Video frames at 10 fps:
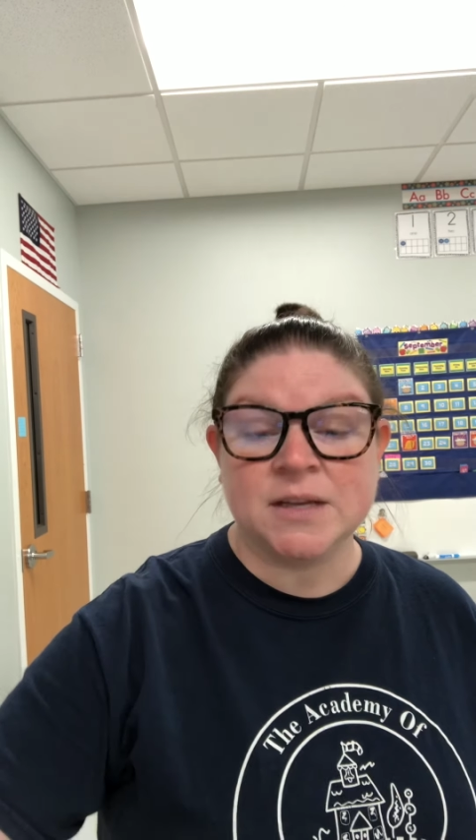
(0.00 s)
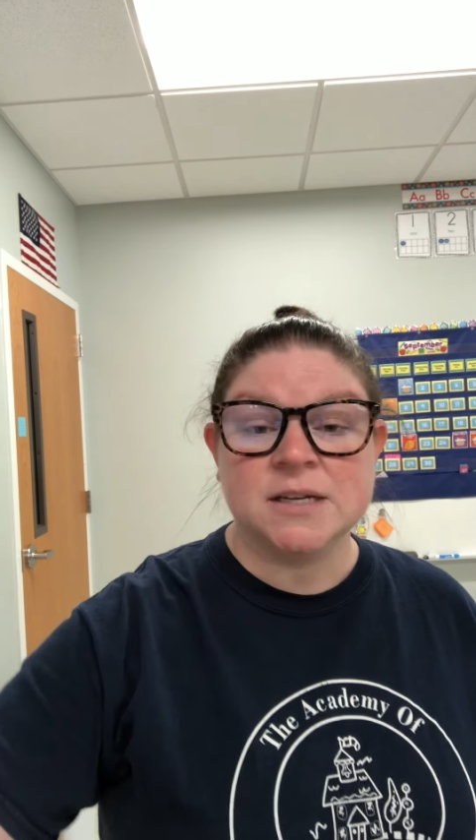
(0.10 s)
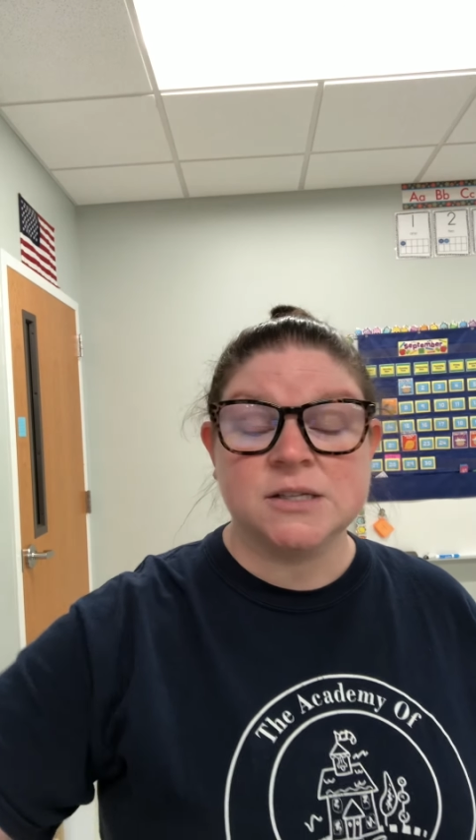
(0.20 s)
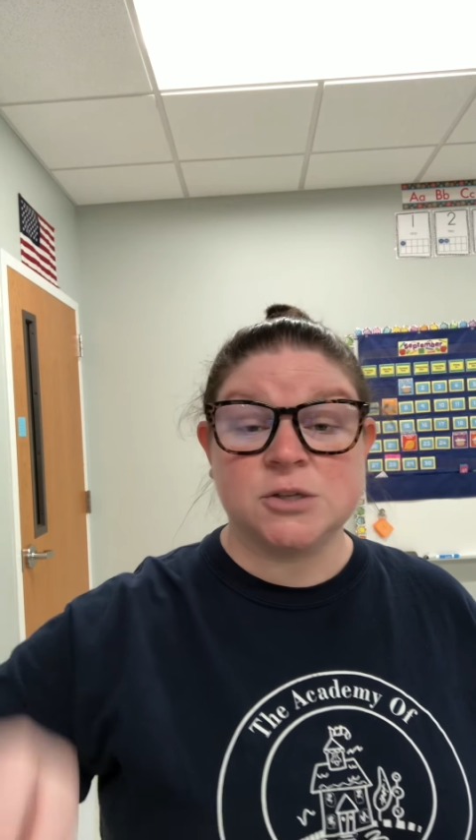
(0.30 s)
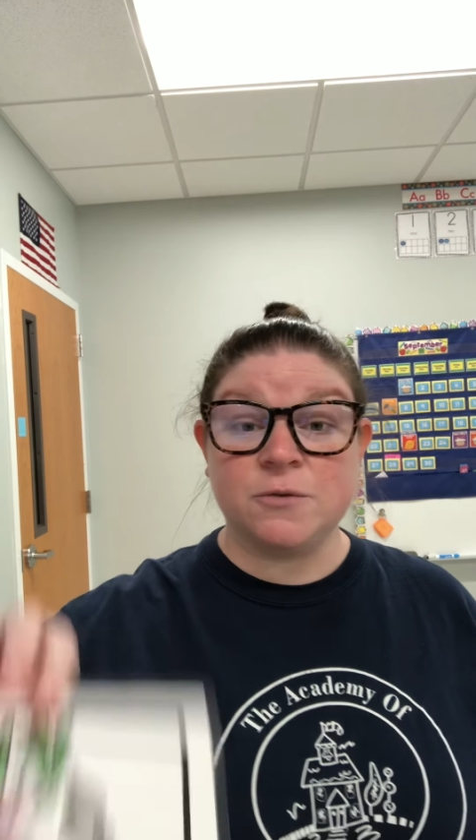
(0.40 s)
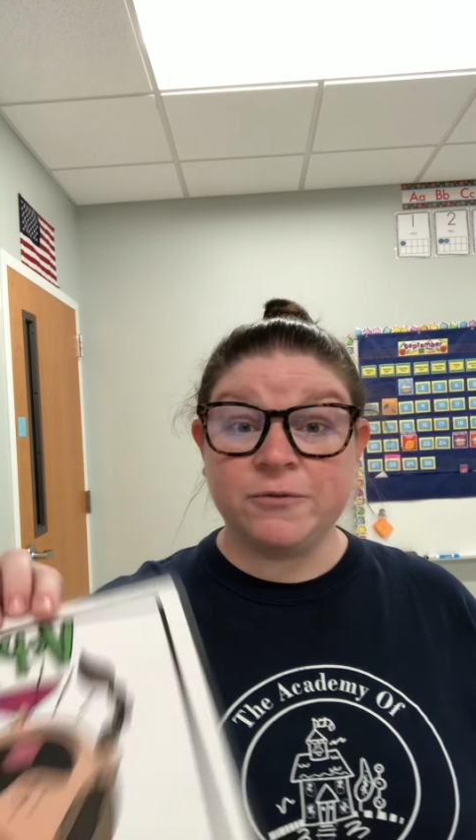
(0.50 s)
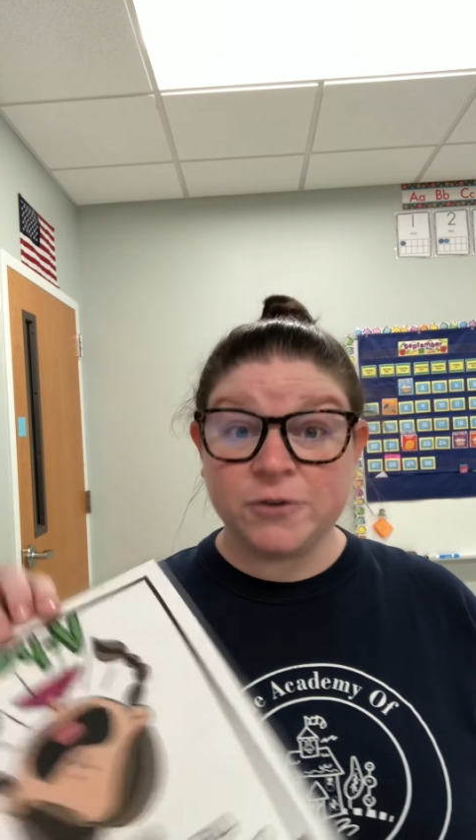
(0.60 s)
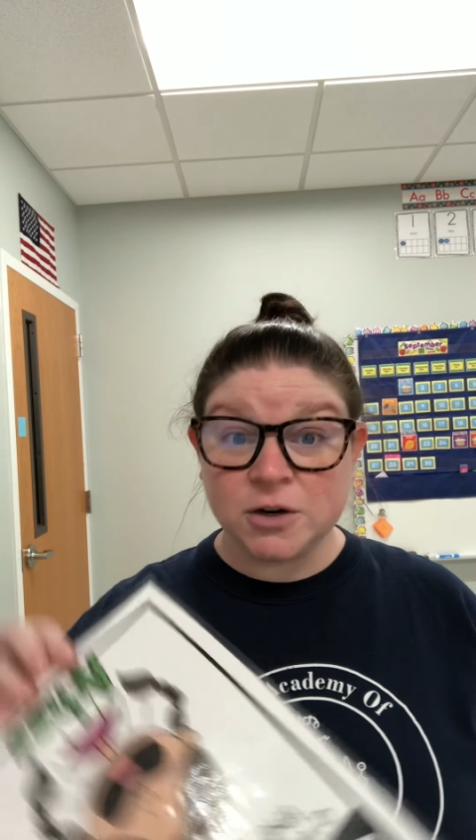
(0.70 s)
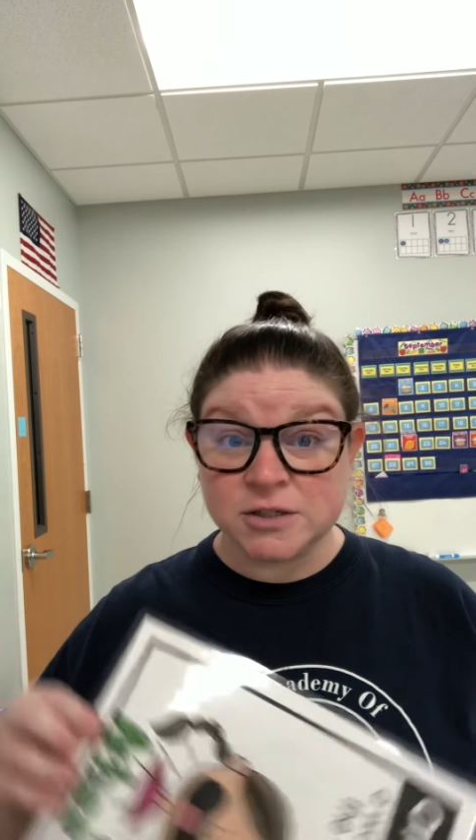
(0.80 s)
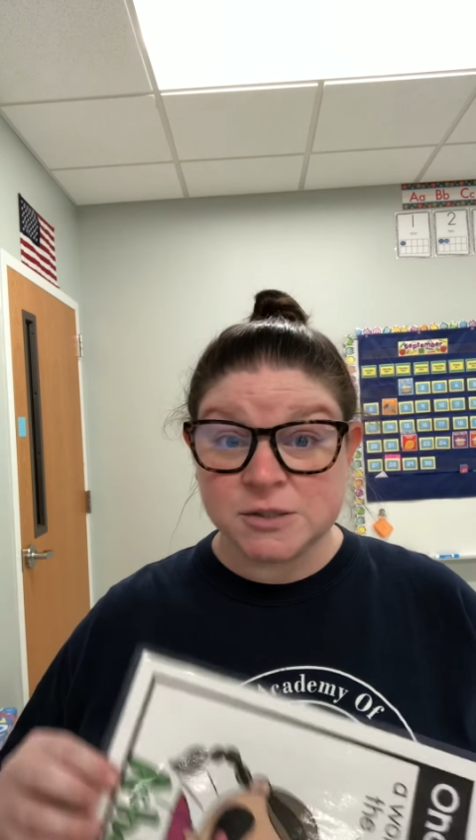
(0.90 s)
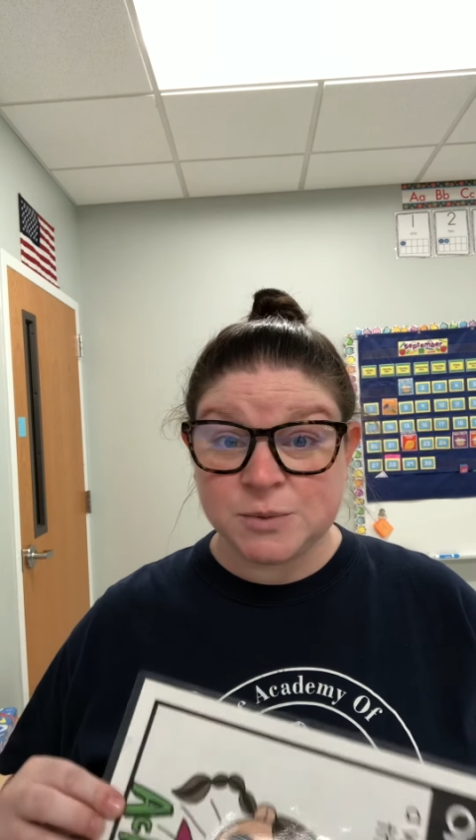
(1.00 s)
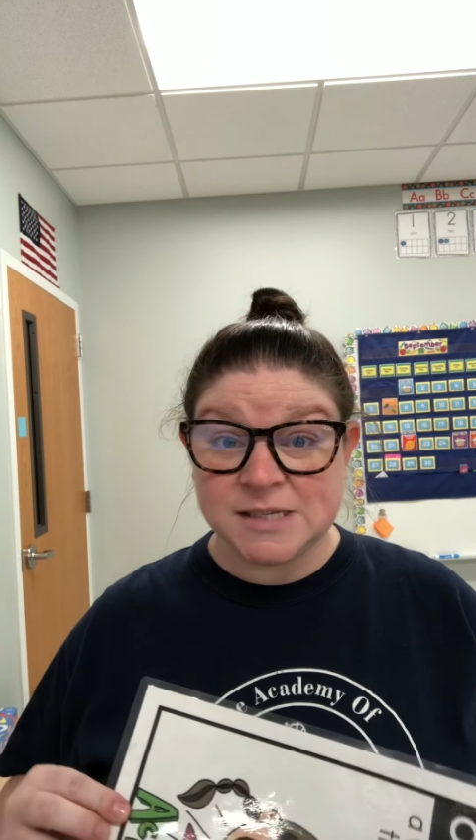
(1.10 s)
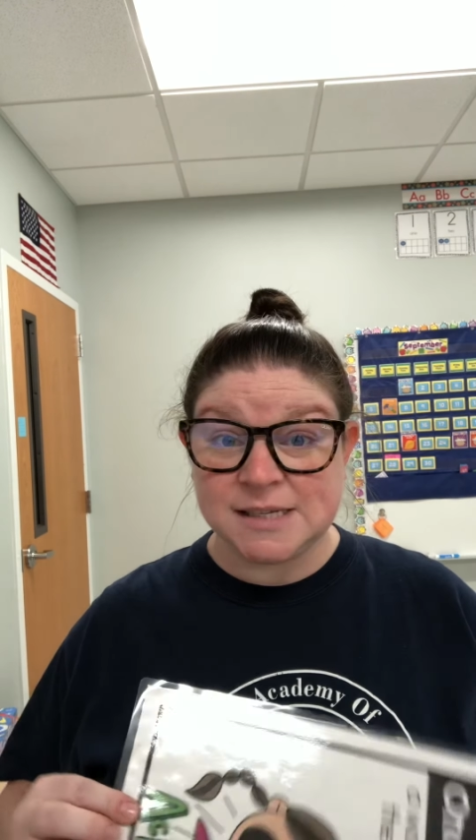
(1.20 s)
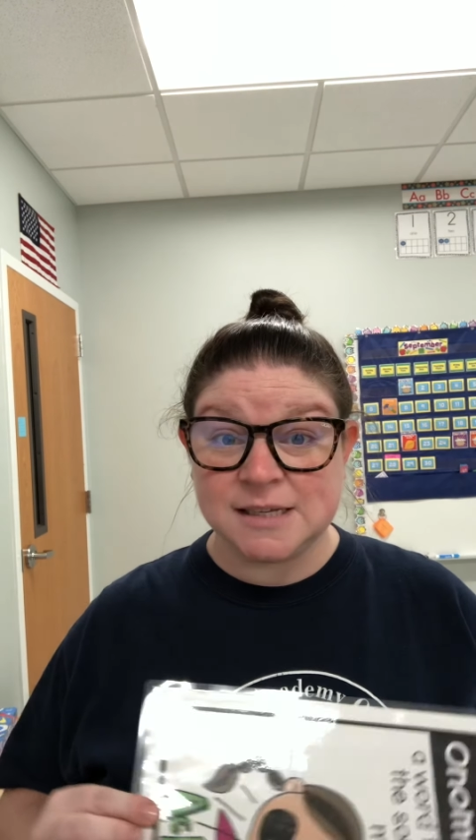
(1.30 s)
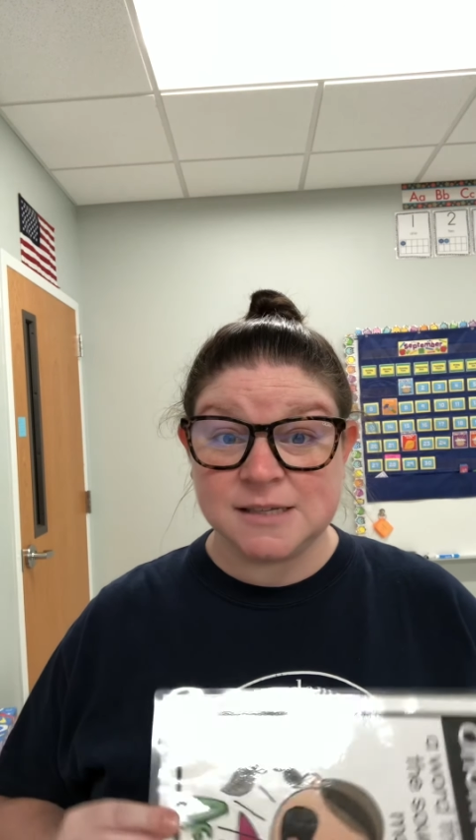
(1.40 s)
So first we
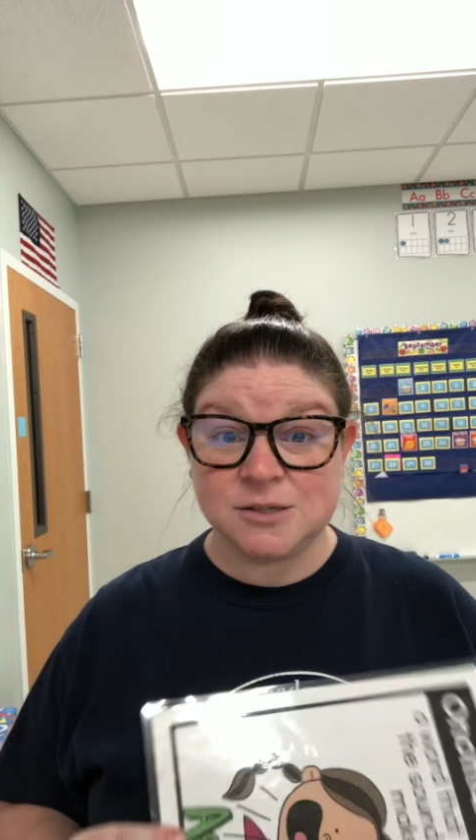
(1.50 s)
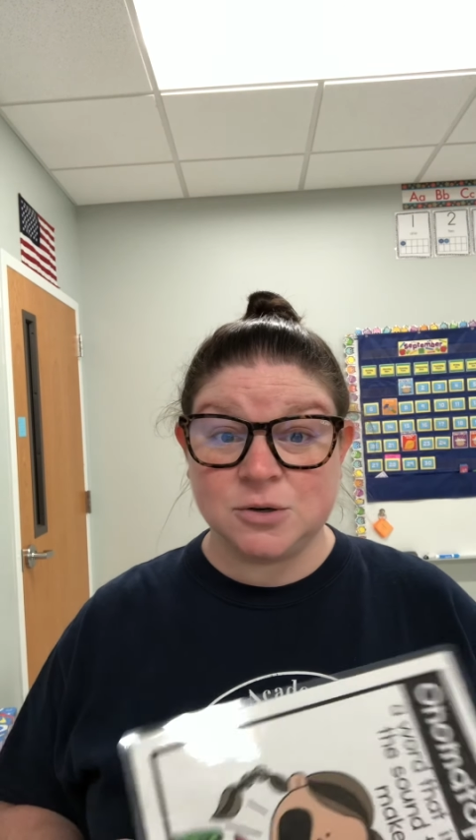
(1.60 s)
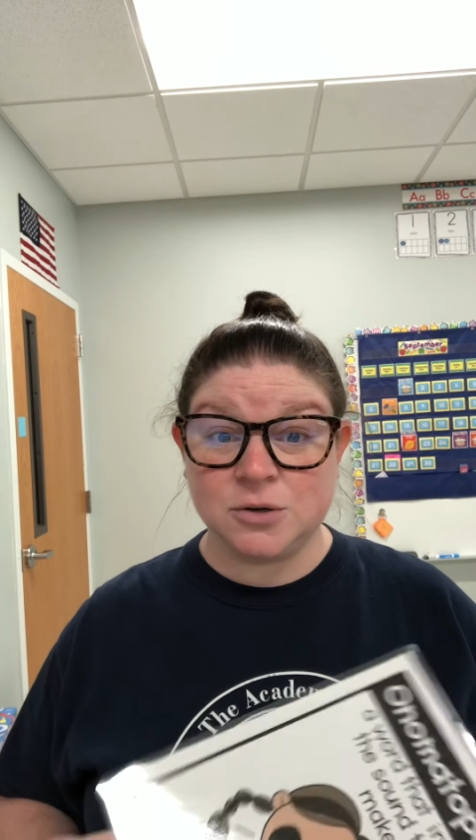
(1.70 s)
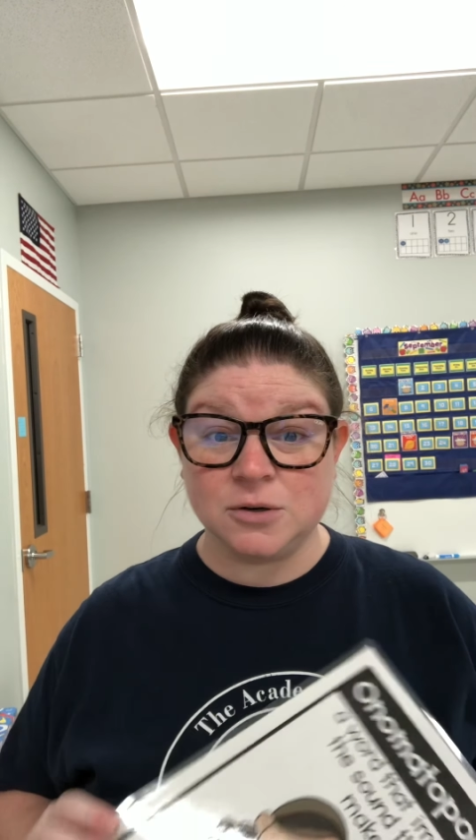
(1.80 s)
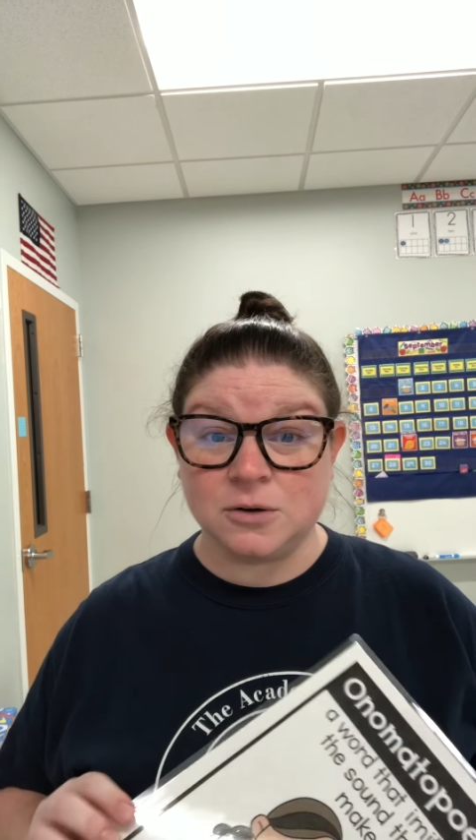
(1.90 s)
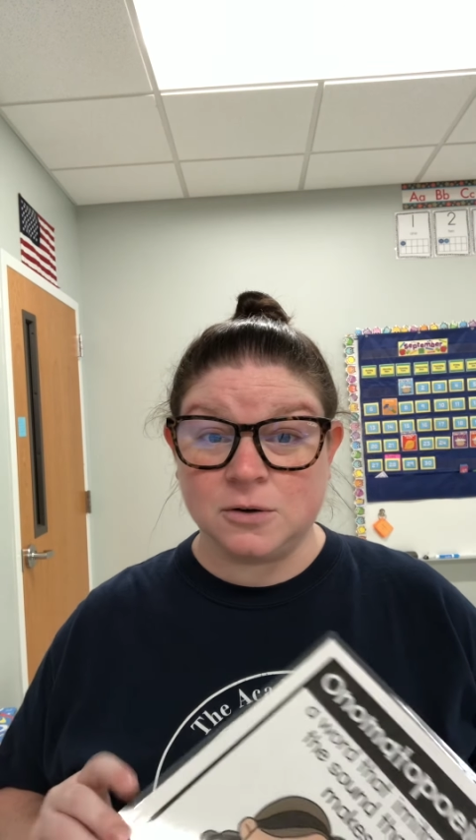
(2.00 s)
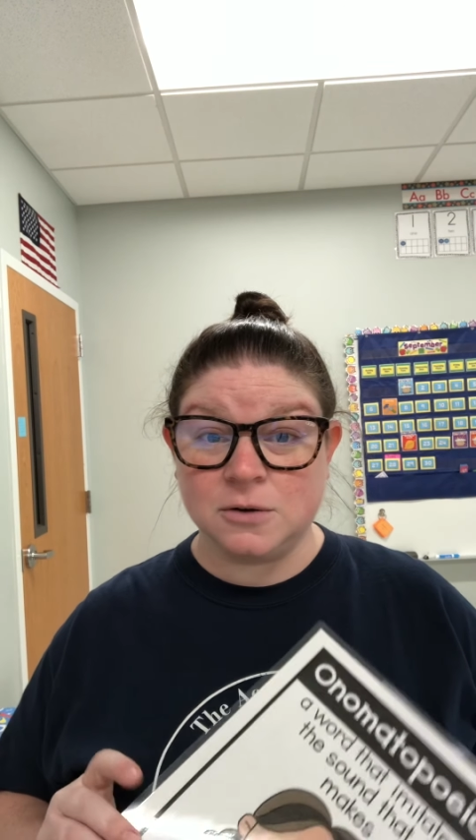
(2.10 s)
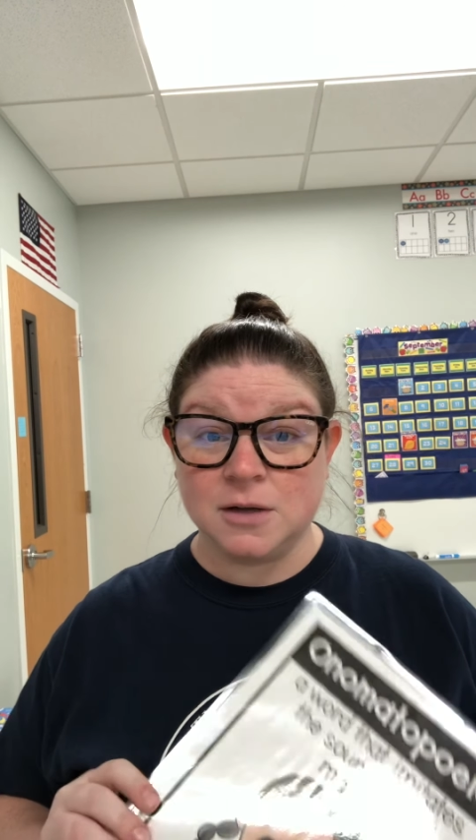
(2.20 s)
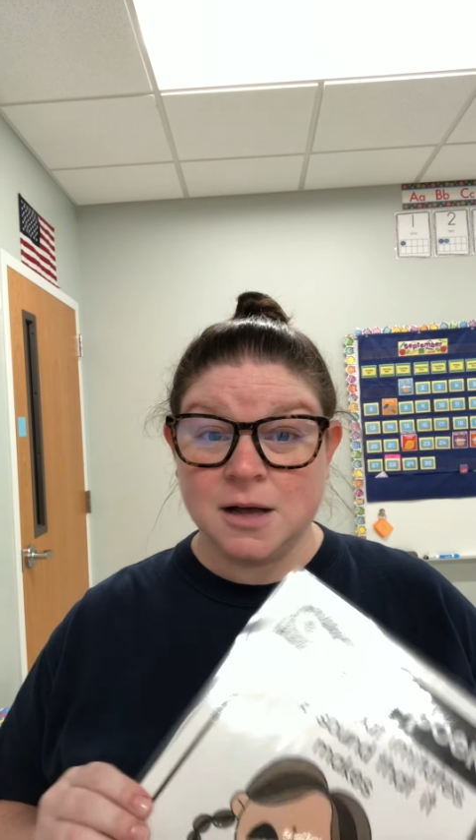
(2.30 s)
see this girl